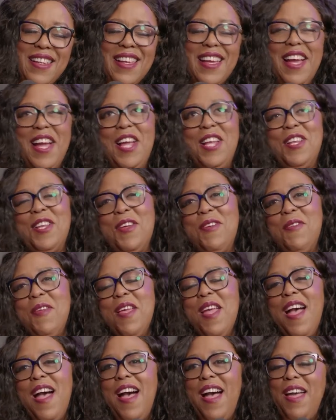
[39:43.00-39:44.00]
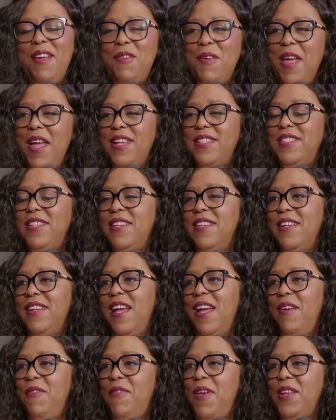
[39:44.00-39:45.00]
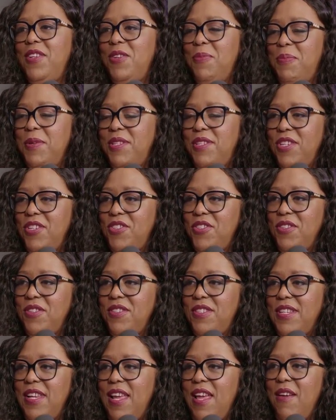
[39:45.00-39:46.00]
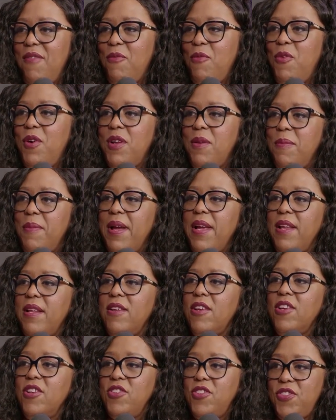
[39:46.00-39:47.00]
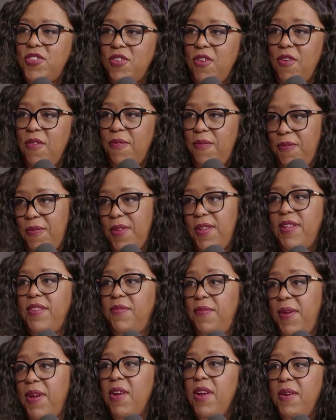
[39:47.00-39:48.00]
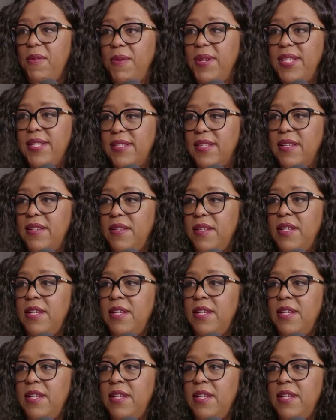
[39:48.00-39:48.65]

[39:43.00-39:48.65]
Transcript: Kind of. I've had to petition to have one of mine conserved for this very reason.